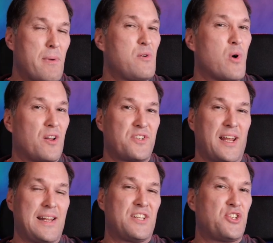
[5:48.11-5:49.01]
Meanwhile,
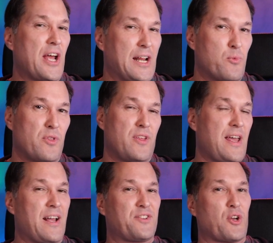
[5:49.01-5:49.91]
Tendi's chatting with the
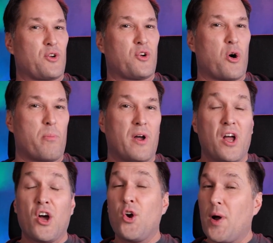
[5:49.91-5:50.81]
exocomp,
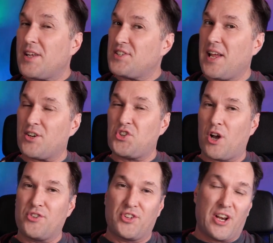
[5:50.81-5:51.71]
who has now
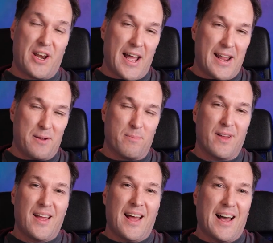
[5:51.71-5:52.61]
chosen a name.
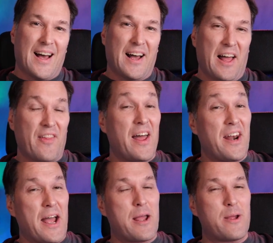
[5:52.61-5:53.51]
And that
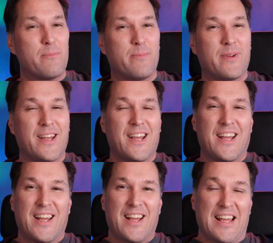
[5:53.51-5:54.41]
name
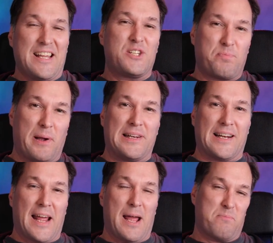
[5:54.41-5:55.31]
is
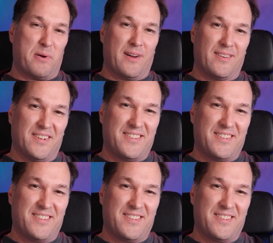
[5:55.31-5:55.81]
Peanut Hamper.